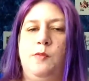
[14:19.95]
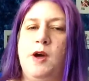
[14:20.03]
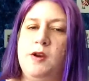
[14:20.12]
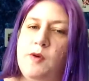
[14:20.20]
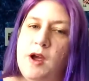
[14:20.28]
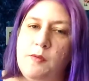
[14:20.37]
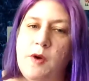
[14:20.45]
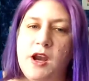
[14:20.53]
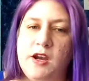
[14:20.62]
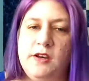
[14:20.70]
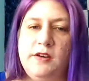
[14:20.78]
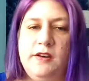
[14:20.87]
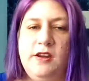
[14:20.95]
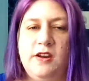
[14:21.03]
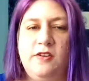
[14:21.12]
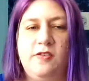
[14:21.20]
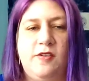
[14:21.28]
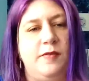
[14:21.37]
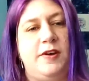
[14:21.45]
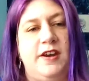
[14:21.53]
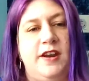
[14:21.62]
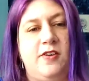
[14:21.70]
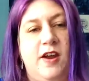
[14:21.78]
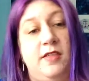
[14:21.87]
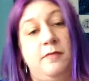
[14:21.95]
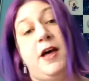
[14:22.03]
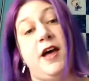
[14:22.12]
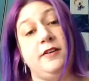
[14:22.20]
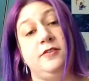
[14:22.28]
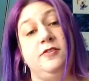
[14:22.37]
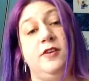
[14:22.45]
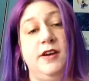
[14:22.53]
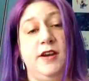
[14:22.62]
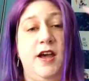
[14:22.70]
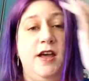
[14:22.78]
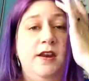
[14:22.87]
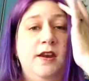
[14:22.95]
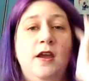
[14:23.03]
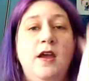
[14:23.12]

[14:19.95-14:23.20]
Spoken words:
what do I want to, do I want to take her out of the box? Do I not?